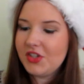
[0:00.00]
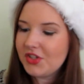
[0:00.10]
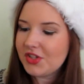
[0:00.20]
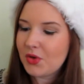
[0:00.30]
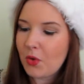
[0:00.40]

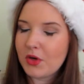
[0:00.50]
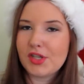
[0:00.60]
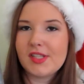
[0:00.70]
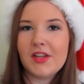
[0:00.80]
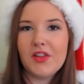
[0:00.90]
is just
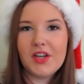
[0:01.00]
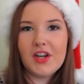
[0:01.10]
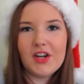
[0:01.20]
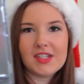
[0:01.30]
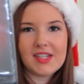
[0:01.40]
gorgeous. Like, look
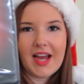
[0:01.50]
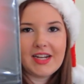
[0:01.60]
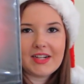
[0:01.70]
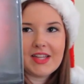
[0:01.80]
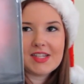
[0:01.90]
at her
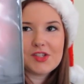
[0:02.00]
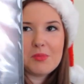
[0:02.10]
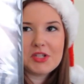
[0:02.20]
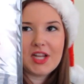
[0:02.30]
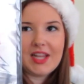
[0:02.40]
attire. Like, so
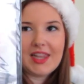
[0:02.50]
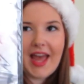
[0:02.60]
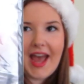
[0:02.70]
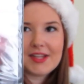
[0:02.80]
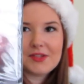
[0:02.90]
much
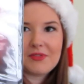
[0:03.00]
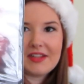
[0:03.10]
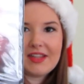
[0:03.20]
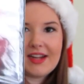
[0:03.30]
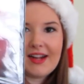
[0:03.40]
class
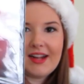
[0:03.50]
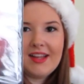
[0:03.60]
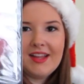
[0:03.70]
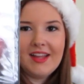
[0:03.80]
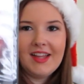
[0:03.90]
right there.
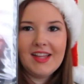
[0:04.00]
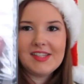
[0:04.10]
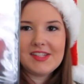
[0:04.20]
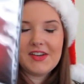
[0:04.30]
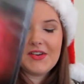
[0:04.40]

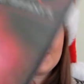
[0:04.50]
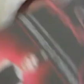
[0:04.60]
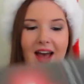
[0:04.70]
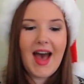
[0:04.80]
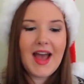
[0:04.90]
So,
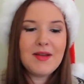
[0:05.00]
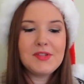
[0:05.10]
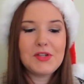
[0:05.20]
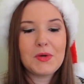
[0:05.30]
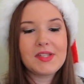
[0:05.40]
yeah, I
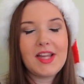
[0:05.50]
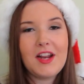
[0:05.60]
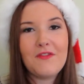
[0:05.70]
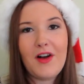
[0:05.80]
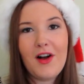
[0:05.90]
am so
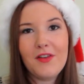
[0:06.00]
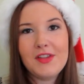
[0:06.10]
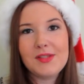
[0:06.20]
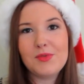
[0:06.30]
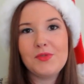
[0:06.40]
excited for all of
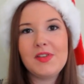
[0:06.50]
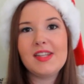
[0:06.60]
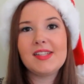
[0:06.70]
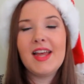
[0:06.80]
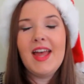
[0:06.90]
these
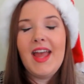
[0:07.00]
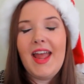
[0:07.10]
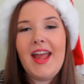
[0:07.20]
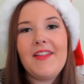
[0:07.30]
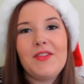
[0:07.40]
movies
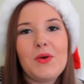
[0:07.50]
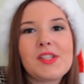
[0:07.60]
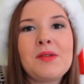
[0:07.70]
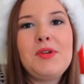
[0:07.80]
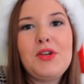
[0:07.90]
and
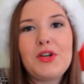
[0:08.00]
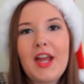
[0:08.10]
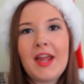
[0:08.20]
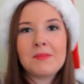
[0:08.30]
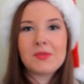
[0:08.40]
those computer
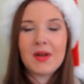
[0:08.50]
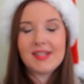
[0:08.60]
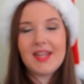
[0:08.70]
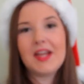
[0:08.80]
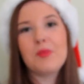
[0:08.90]
games. When
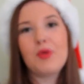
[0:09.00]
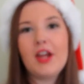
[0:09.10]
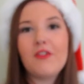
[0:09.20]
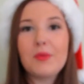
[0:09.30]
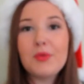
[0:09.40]
I take a
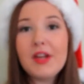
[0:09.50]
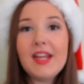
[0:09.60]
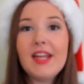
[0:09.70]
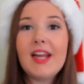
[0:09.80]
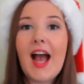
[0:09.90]
break from
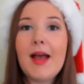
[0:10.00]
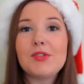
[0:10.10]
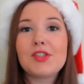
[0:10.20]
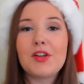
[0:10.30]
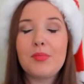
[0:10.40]
reading, I'm
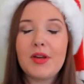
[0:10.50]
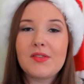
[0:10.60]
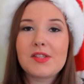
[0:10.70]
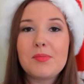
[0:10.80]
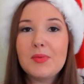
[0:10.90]
just going to play
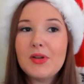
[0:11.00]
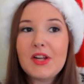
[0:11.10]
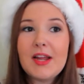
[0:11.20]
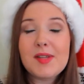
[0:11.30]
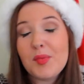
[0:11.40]
those
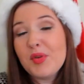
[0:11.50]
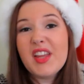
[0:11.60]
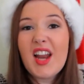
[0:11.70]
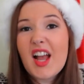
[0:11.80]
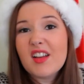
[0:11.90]
computer games. I'm
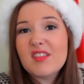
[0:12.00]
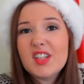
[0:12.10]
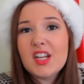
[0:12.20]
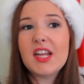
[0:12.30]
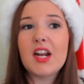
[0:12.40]
really
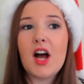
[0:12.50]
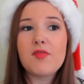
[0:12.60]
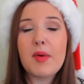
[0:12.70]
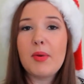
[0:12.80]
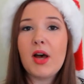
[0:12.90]
not going to get
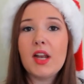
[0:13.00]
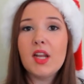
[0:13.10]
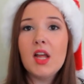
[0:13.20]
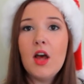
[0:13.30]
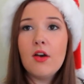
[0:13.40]
off my
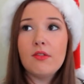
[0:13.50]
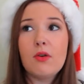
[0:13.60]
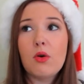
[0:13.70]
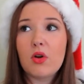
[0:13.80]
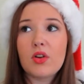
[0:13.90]
butt
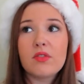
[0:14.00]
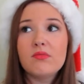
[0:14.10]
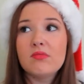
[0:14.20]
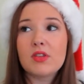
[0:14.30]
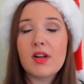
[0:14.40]

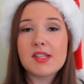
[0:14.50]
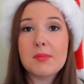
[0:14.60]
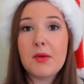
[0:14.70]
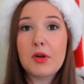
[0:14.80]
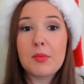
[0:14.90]
for the rest
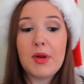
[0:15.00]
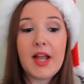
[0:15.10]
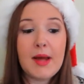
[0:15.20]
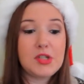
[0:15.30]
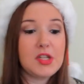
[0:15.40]
of my winter
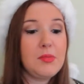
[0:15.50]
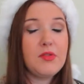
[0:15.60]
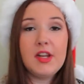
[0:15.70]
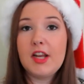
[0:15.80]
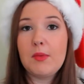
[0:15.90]
break. I'm just going
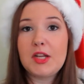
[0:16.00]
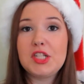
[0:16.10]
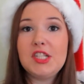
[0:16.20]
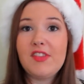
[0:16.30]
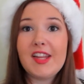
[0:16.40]
to be reading and
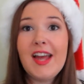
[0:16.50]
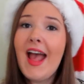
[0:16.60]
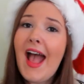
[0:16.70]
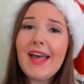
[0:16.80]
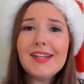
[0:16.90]
watching TV,
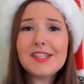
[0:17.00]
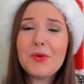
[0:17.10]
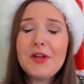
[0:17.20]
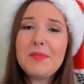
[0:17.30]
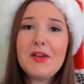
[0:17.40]
and it's
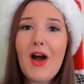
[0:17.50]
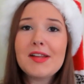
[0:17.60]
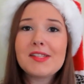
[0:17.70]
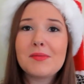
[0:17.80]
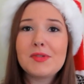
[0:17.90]
going to be
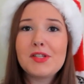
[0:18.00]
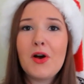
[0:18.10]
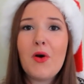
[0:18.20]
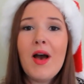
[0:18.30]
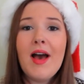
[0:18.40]
awesome.
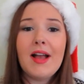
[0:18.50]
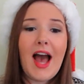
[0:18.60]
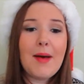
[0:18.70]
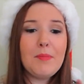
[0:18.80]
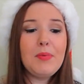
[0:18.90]
So
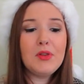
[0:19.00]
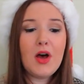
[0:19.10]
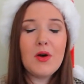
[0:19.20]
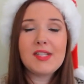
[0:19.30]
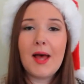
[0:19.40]
comment
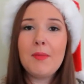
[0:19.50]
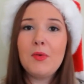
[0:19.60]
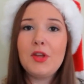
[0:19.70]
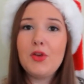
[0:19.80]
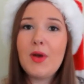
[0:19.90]
below. Tell me
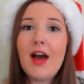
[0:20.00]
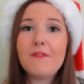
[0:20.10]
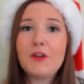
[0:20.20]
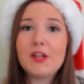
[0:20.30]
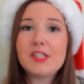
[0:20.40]
what you
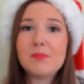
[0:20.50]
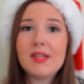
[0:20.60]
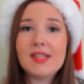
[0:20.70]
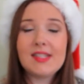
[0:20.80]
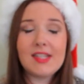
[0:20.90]
got for
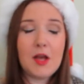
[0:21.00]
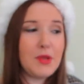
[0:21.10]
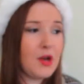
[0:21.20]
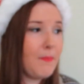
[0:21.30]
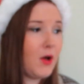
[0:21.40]
Christmas. Tell
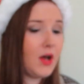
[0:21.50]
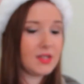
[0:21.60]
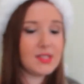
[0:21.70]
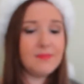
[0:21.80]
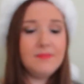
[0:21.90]
me your
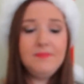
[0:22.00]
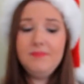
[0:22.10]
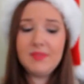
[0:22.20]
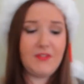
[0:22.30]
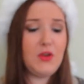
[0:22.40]
books.
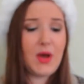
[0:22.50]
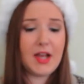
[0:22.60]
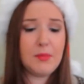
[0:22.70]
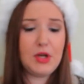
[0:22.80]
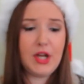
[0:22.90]
If you
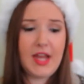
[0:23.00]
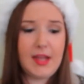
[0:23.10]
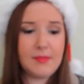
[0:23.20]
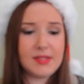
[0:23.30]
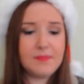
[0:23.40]
got computer
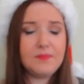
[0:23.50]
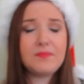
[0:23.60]
games,